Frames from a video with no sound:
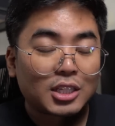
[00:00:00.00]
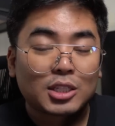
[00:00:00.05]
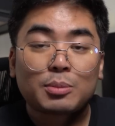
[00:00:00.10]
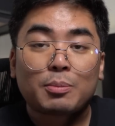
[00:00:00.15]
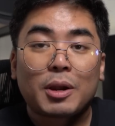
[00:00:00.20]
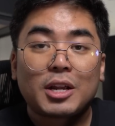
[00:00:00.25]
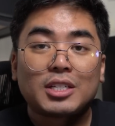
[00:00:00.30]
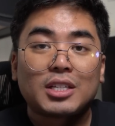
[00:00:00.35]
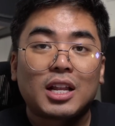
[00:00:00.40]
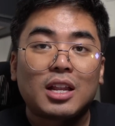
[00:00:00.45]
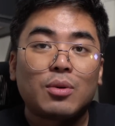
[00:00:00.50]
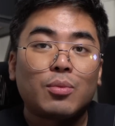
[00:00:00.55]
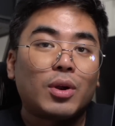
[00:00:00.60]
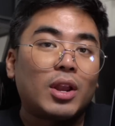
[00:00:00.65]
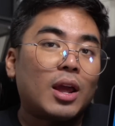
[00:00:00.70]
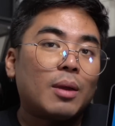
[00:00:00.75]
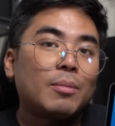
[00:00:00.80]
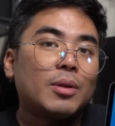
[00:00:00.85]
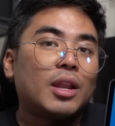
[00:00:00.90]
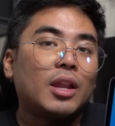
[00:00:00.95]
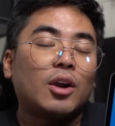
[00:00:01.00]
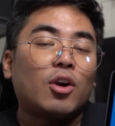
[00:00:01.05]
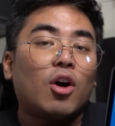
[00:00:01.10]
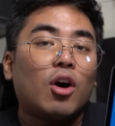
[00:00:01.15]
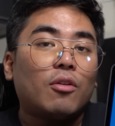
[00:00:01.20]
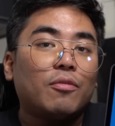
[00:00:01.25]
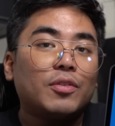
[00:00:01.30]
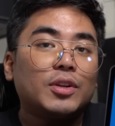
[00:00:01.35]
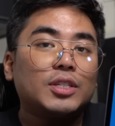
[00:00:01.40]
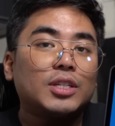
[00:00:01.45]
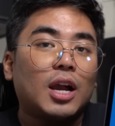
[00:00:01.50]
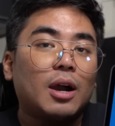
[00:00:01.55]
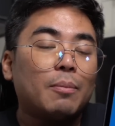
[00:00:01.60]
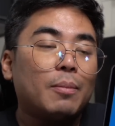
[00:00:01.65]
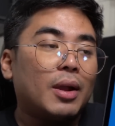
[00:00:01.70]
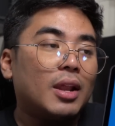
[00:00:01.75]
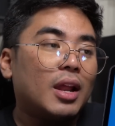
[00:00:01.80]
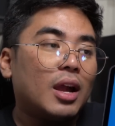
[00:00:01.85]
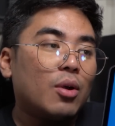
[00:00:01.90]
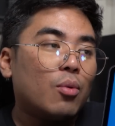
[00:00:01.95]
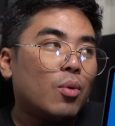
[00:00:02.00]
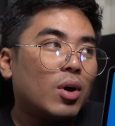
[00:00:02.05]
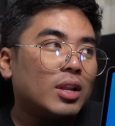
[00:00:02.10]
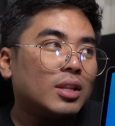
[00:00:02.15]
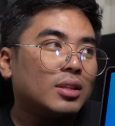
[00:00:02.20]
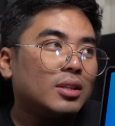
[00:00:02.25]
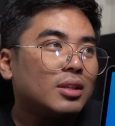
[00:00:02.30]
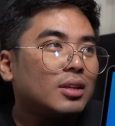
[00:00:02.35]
especially when I'm in a coffee shop and I want